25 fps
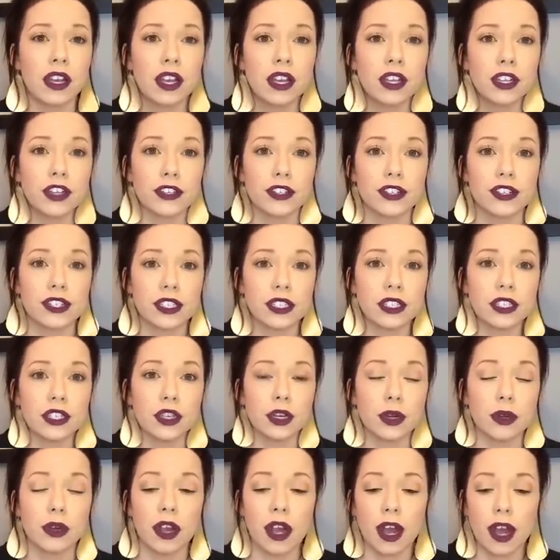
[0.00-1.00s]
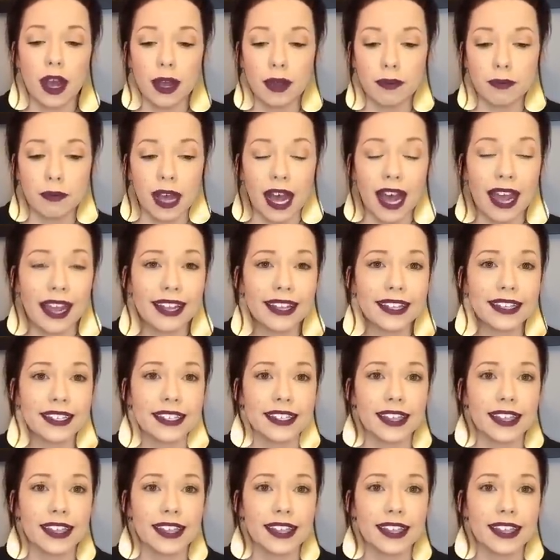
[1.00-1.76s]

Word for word: your your um, highest